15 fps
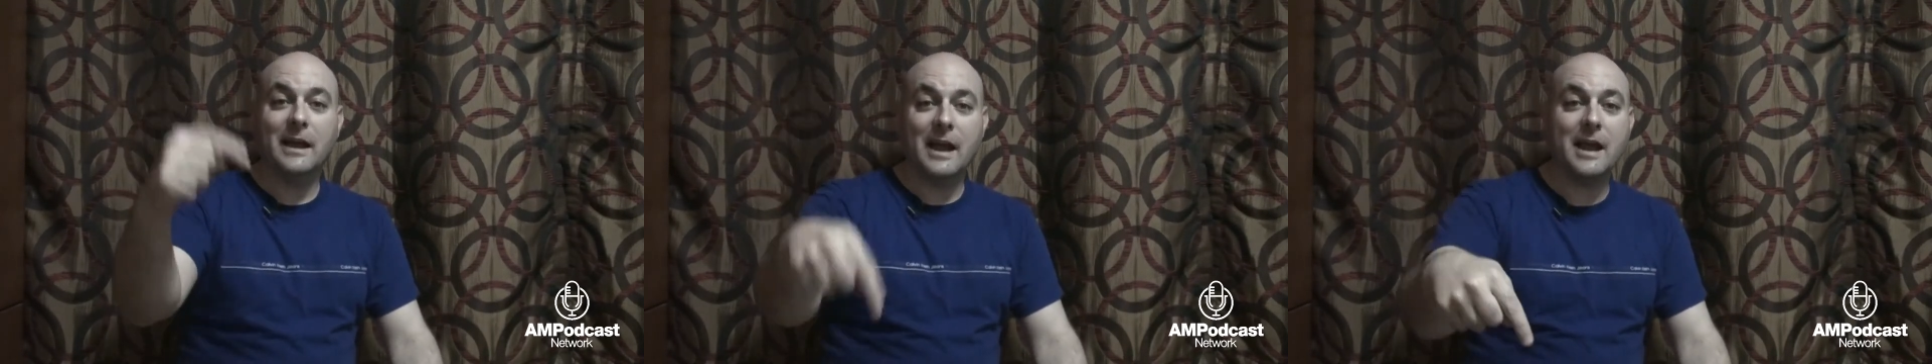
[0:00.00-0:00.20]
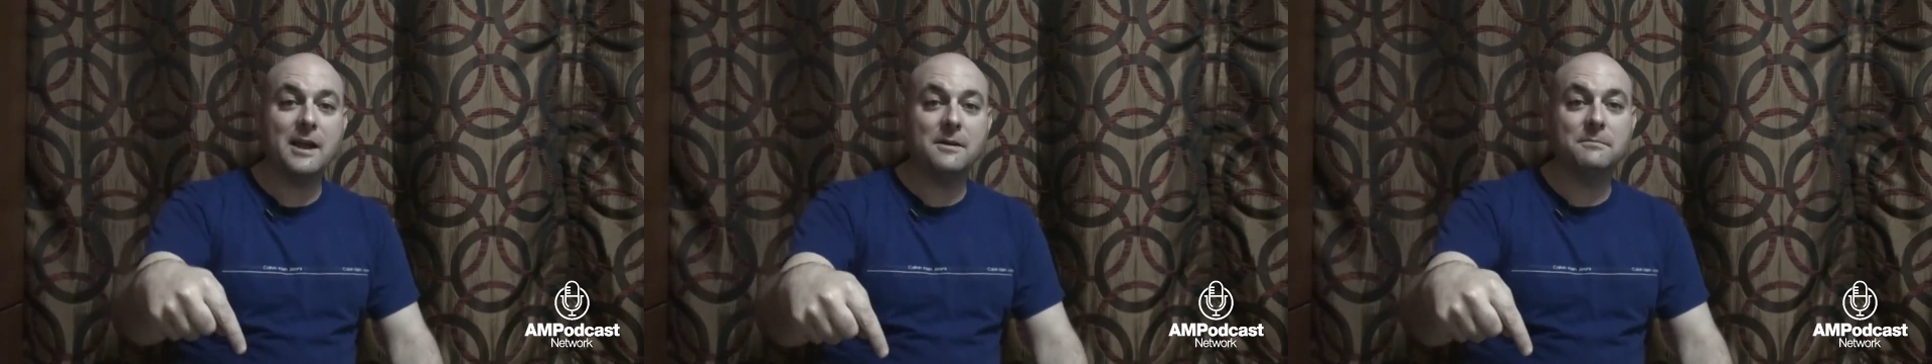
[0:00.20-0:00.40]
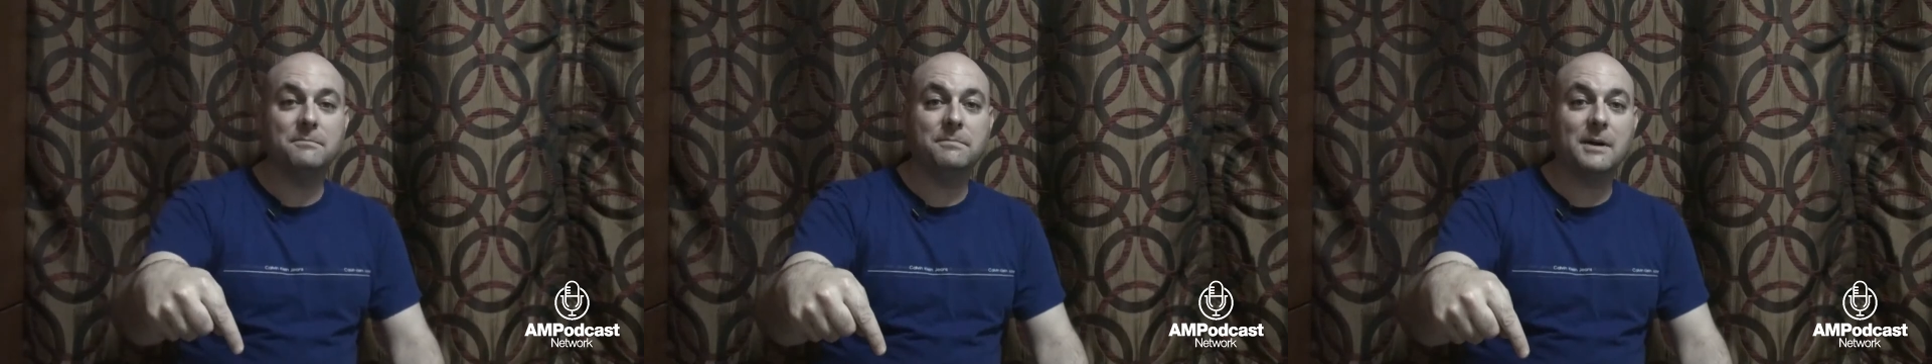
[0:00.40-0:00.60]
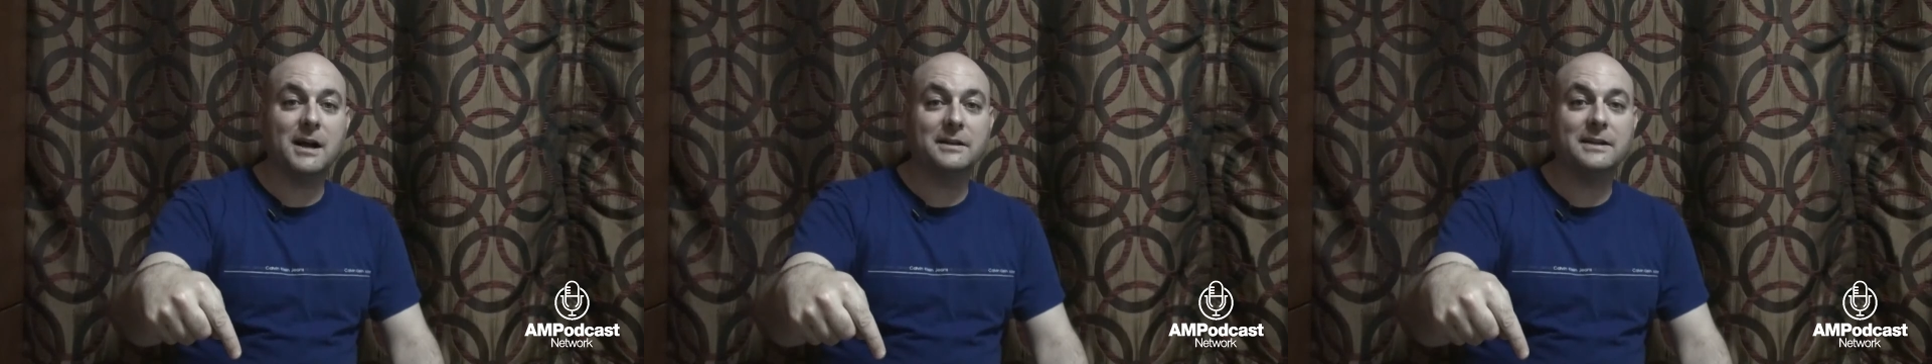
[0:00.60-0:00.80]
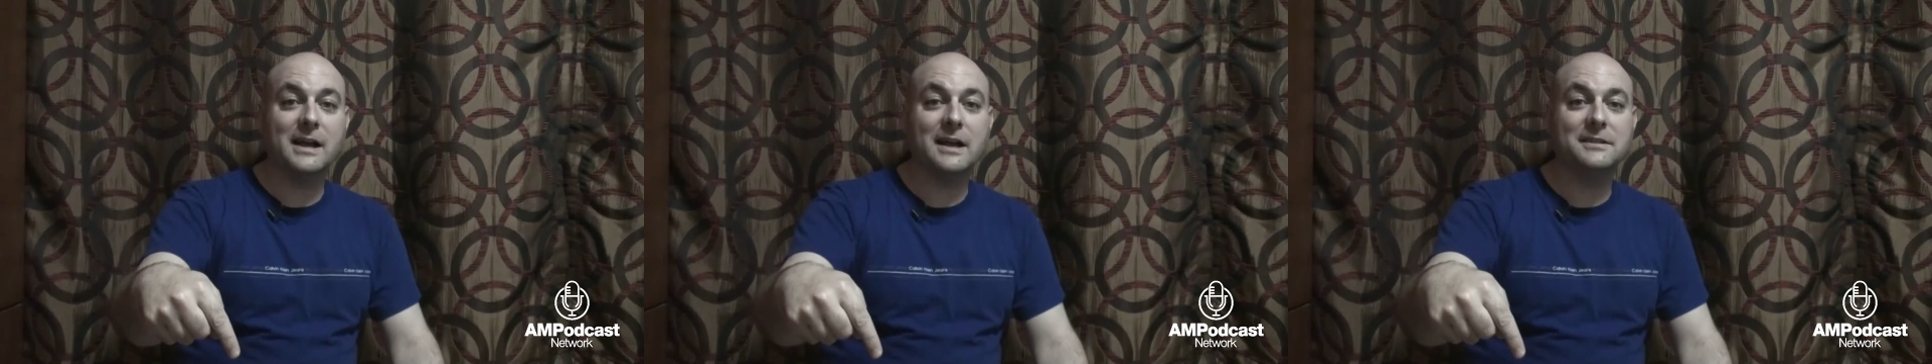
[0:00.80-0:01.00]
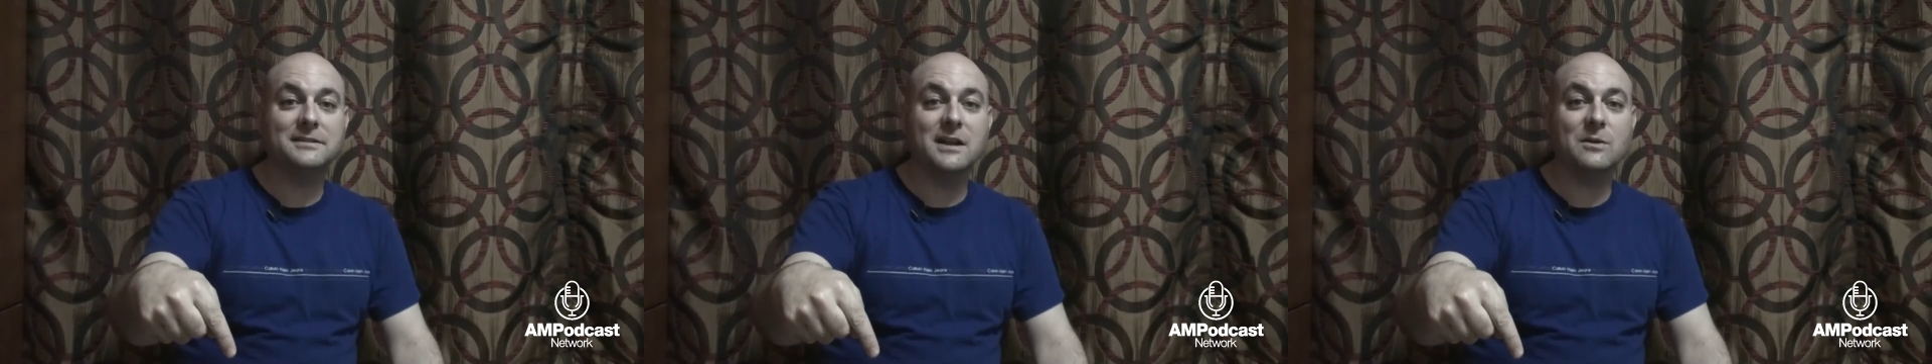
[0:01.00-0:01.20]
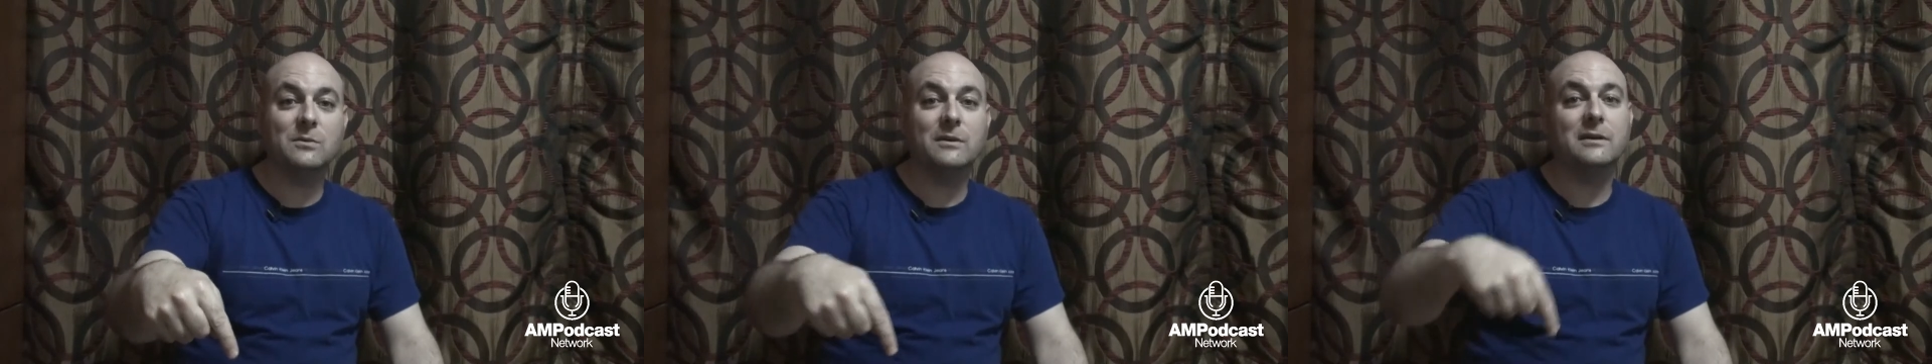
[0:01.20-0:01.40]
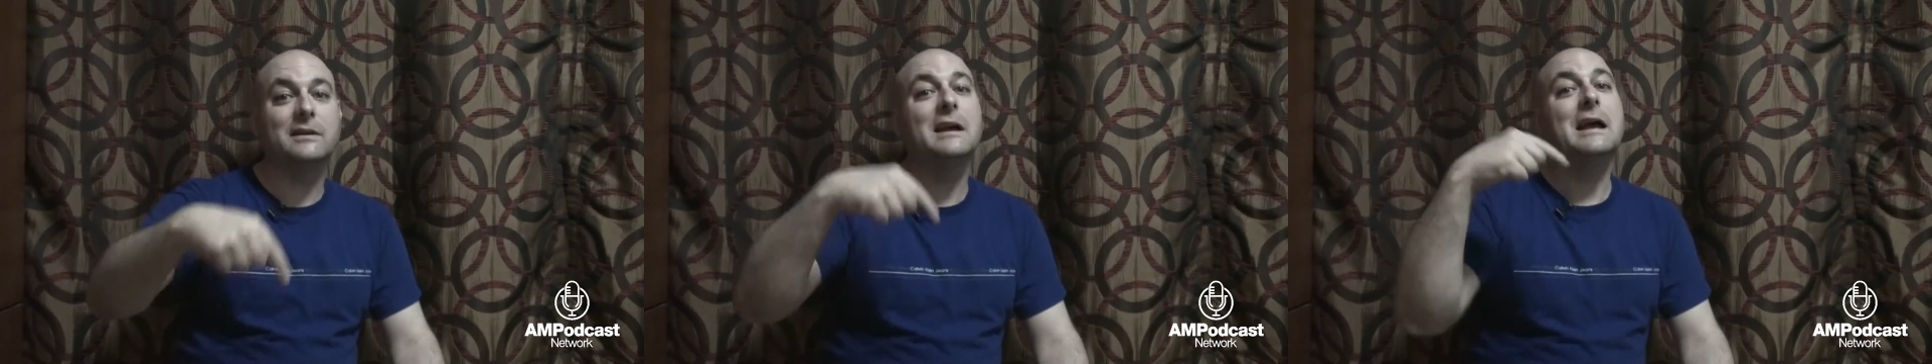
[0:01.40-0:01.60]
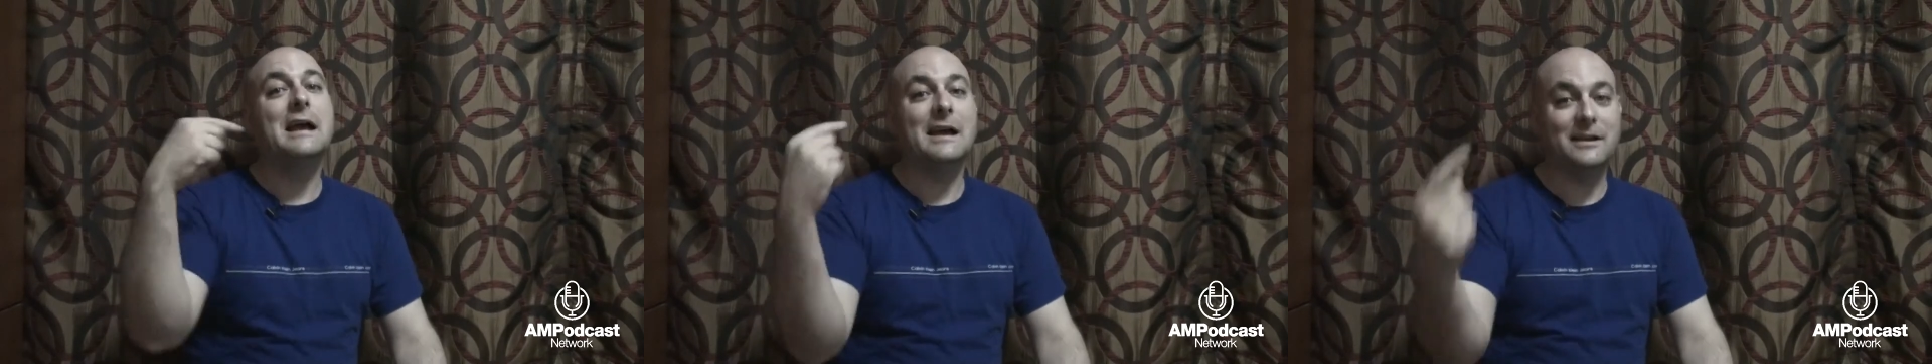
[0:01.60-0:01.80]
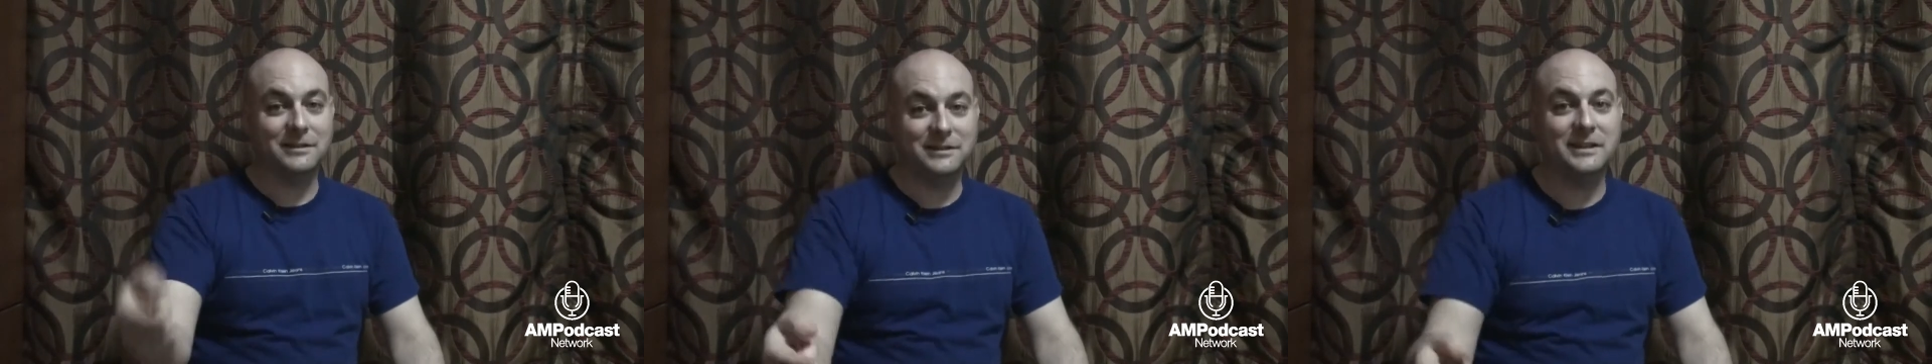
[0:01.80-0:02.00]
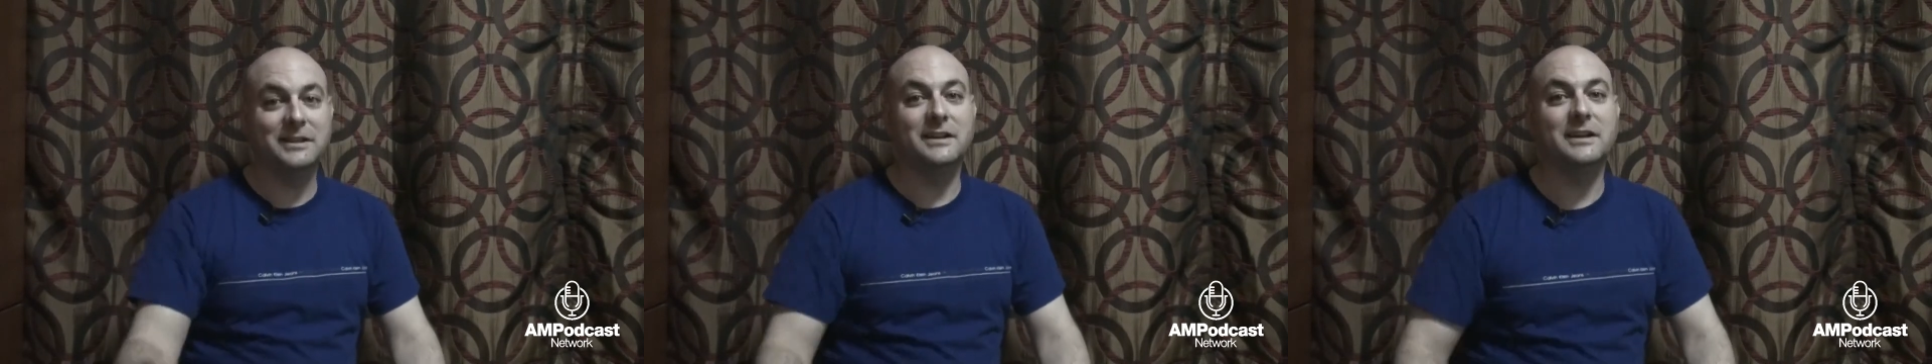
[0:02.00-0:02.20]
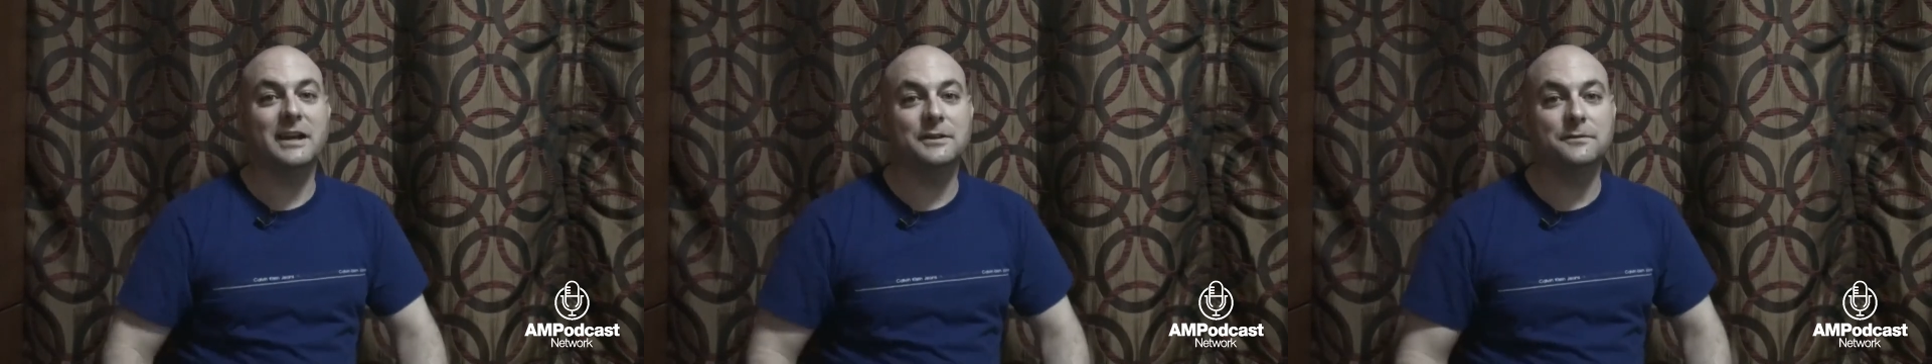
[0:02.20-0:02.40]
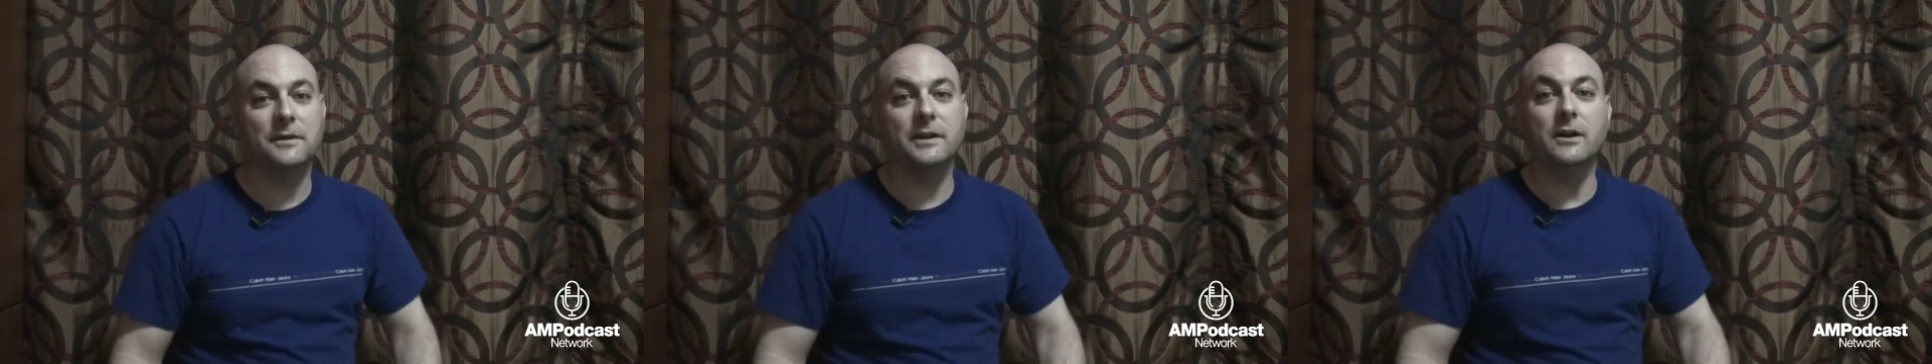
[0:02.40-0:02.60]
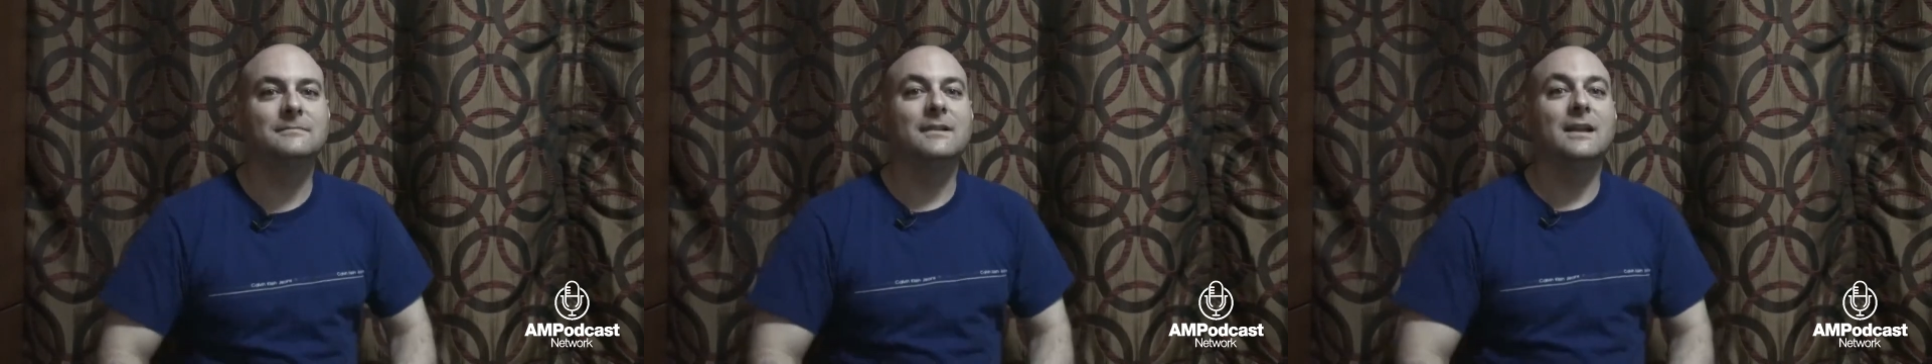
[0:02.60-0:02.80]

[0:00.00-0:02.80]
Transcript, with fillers: A M Podcast Network, and I'll see you in the next video.